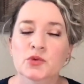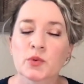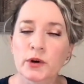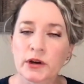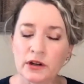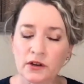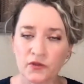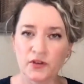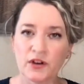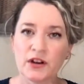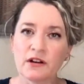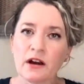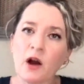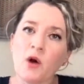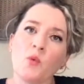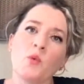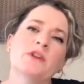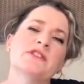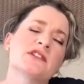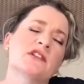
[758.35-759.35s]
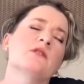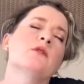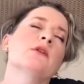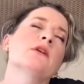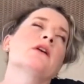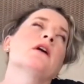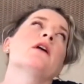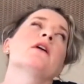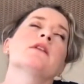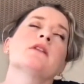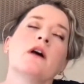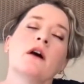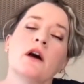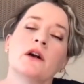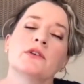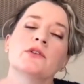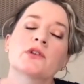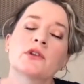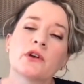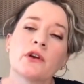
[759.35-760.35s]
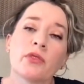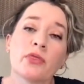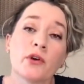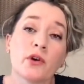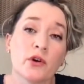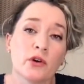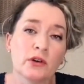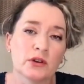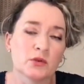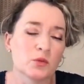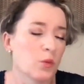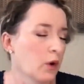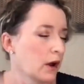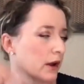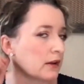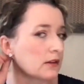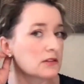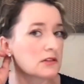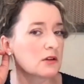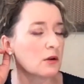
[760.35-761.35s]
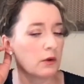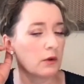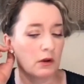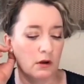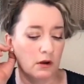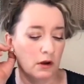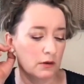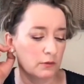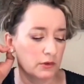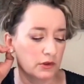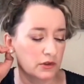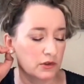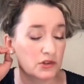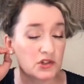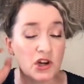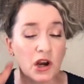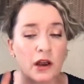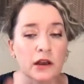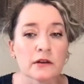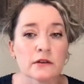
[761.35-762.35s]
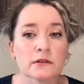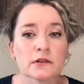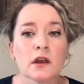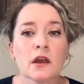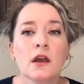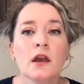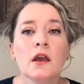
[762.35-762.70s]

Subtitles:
We're going to figure out what's going on under the hood. What is going on with your child?